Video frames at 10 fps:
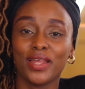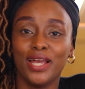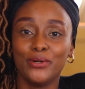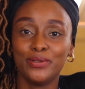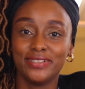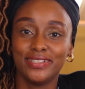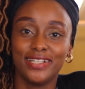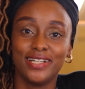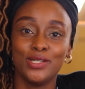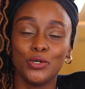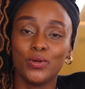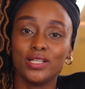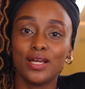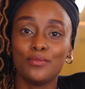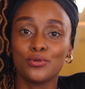Hello,
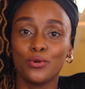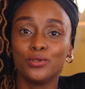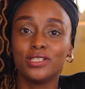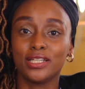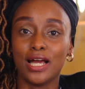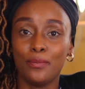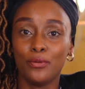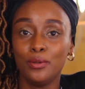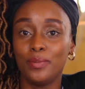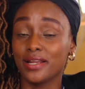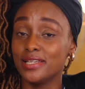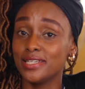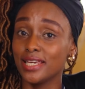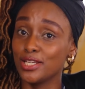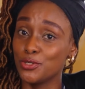welcome to Golden Apple
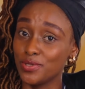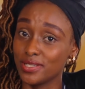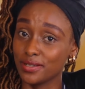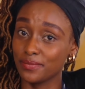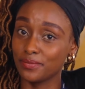Parenting A to Z.